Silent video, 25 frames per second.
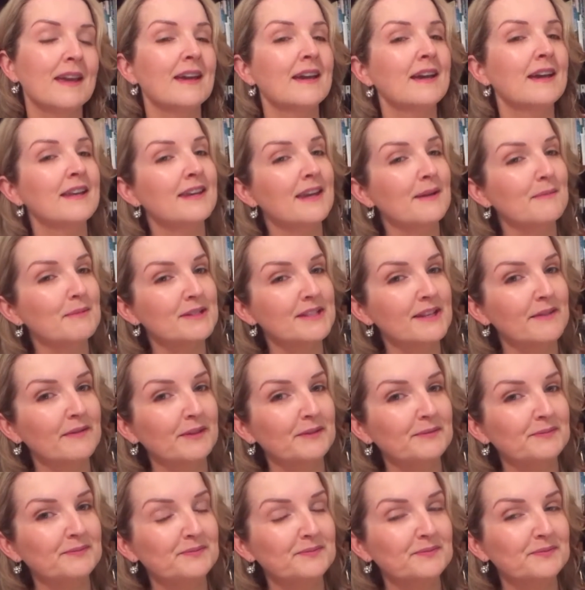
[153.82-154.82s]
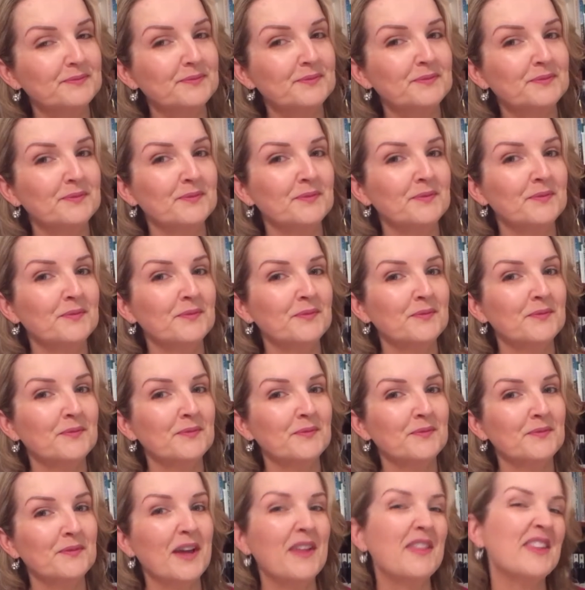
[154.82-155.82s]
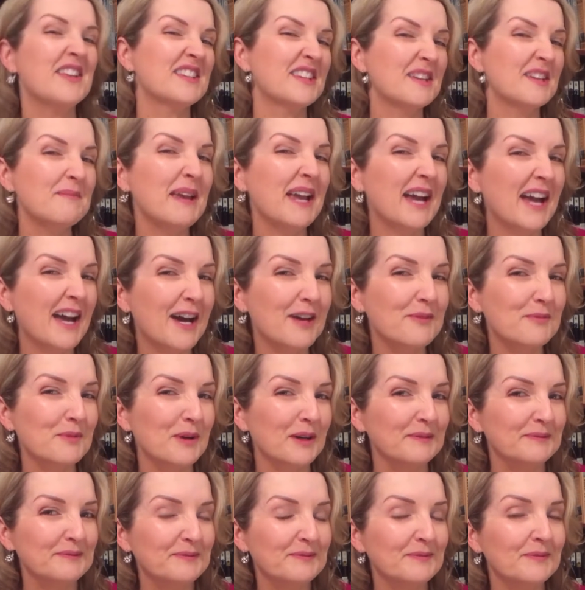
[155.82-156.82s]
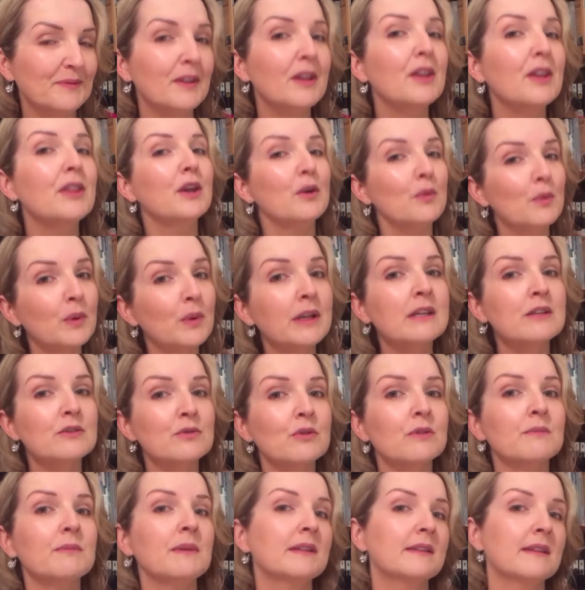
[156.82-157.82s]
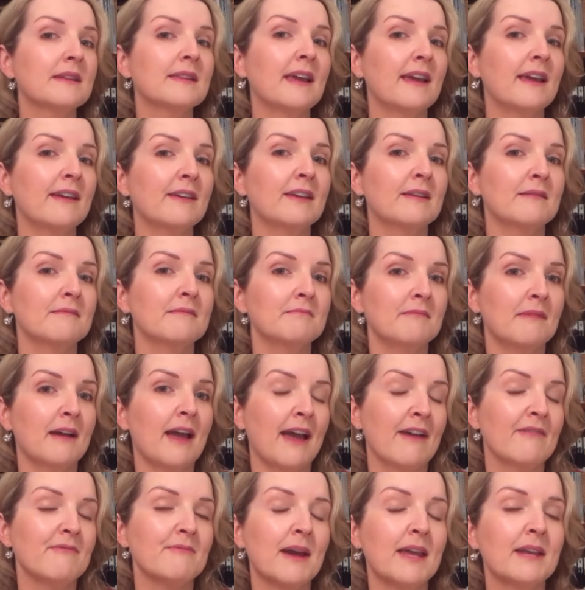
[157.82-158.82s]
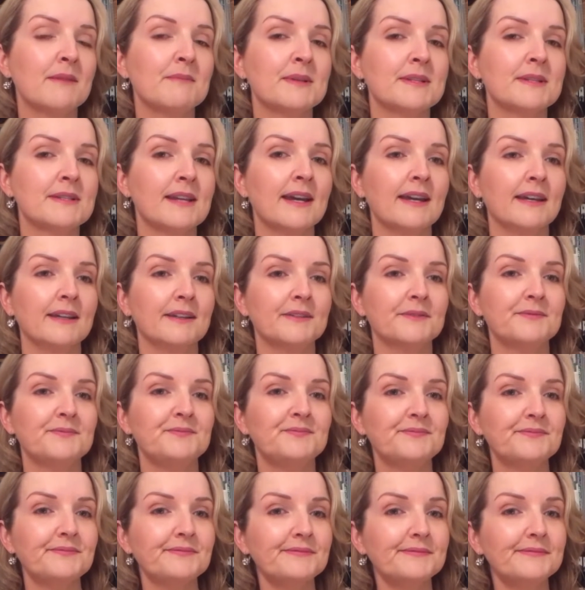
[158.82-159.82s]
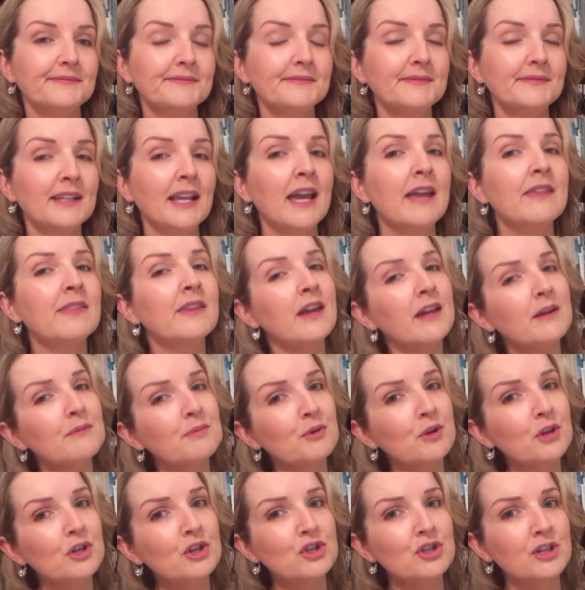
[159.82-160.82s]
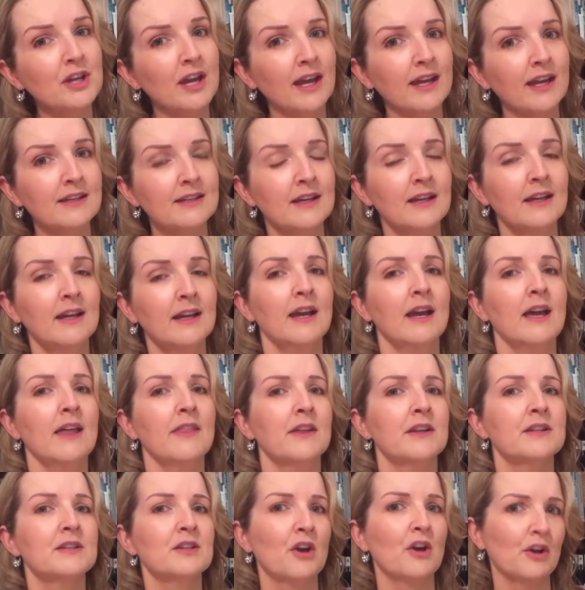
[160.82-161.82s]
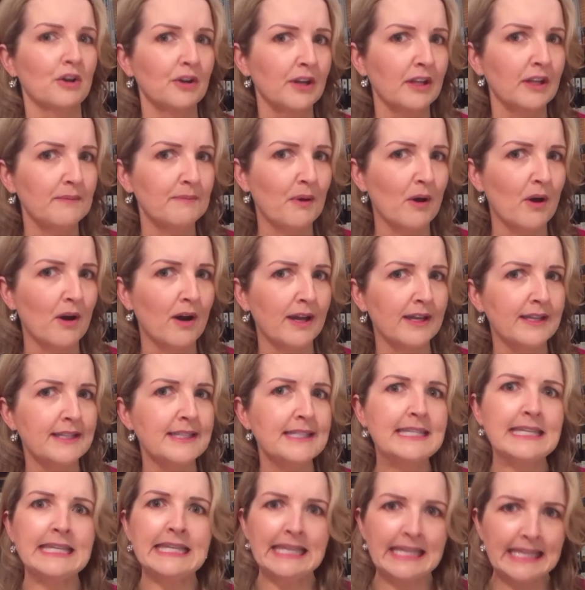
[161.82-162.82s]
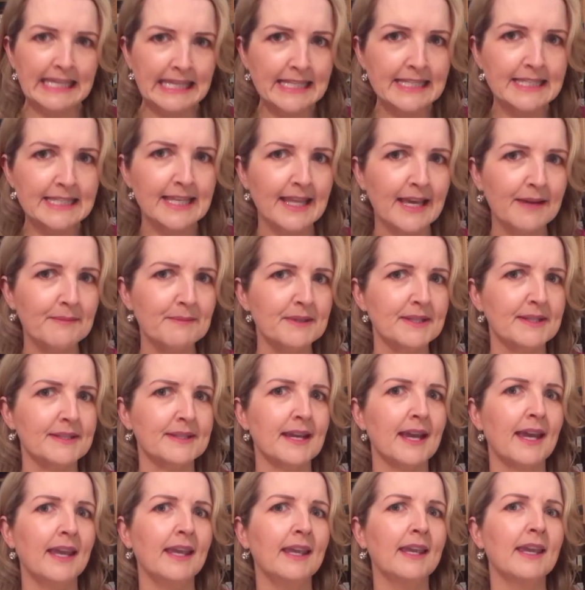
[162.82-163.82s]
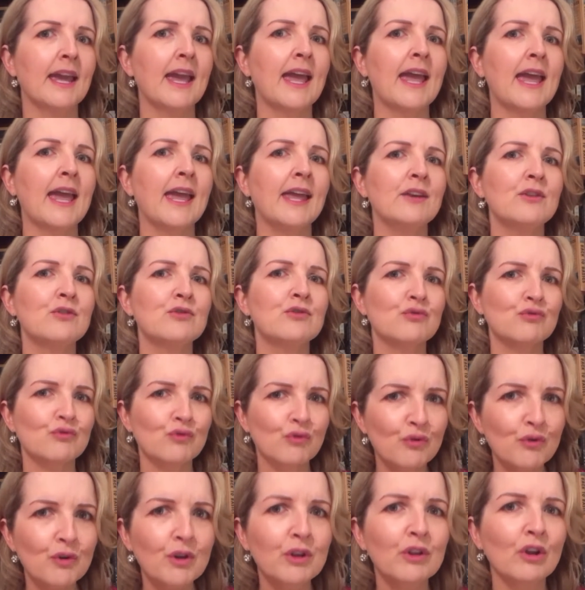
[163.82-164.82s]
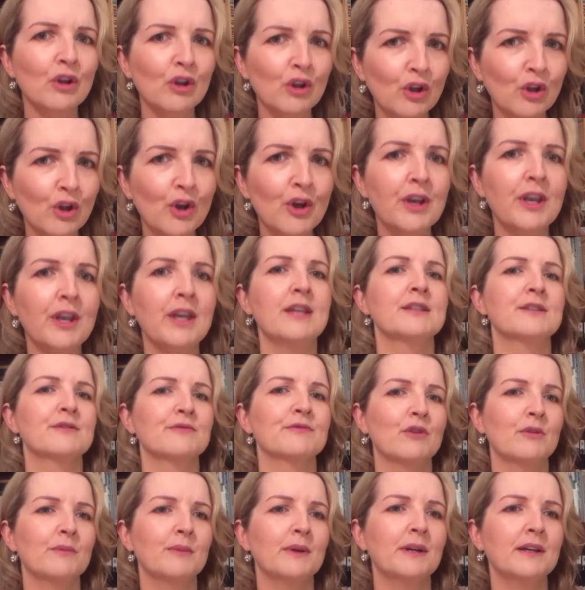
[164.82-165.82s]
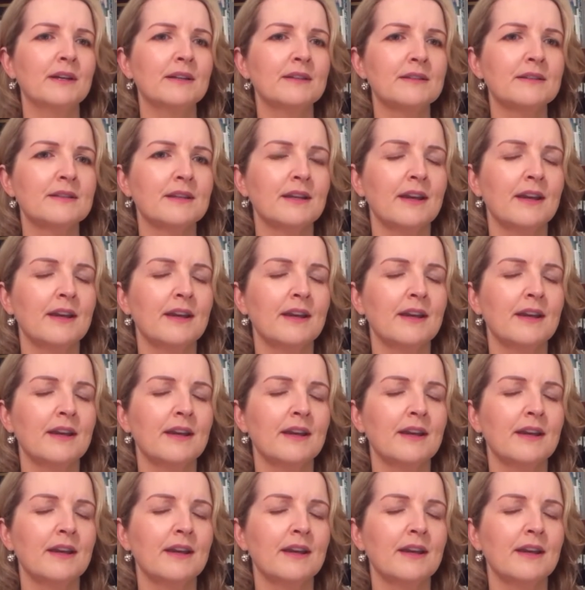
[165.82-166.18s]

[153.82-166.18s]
Number seven, and this can be a hard one, they're willing to admit that they have made a mistake, and they appreciate that it's only by digging into that mistake and drawing the learnings from it